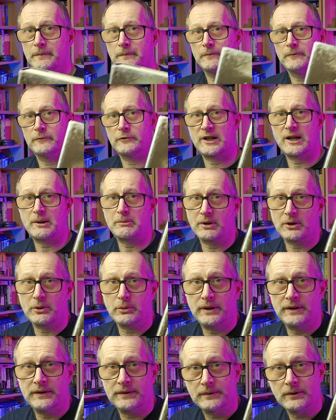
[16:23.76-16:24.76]
for a couple of
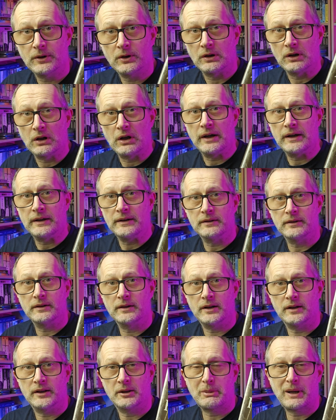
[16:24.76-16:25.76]
quid online,
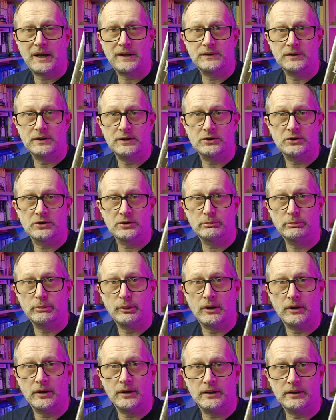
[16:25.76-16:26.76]
The Passage
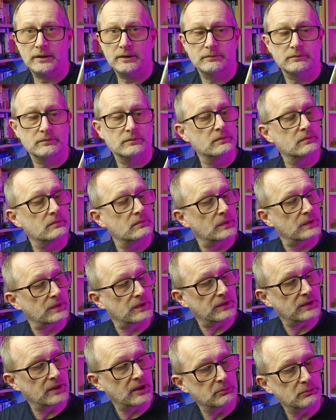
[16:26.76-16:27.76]
by, what's
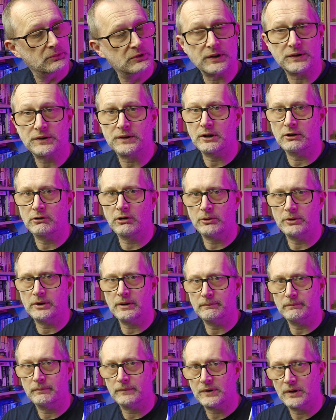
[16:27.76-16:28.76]
his name? Justin
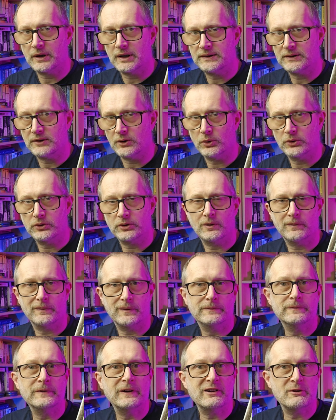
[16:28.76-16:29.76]
Cronin. So he's the author of
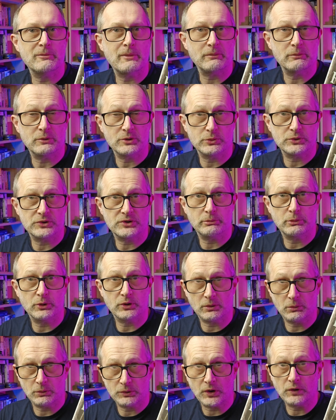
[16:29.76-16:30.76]
The Ferryman, which was the
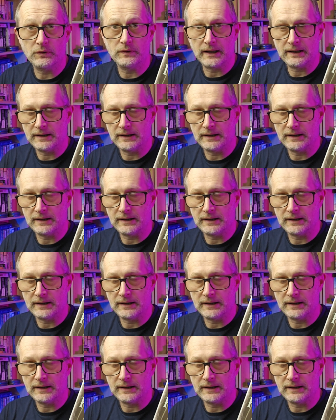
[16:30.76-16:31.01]
book that was on that